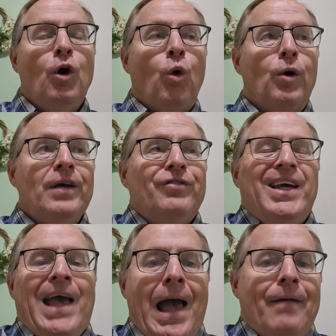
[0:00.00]
Or if
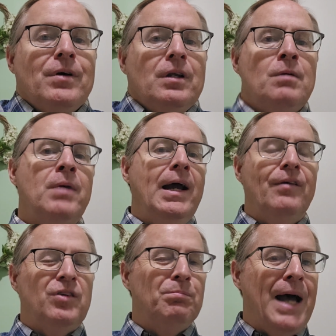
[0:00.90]
they haven't, you might
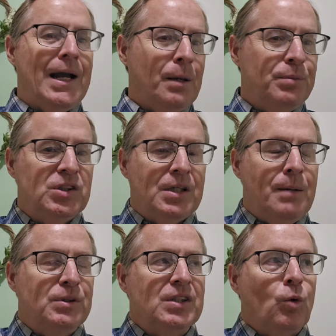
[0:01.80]
have to back up a
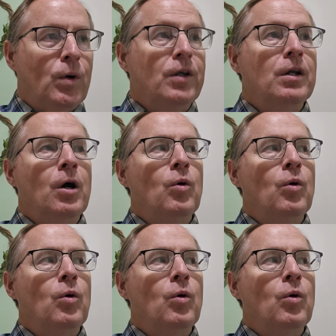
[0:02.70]
step and say, well,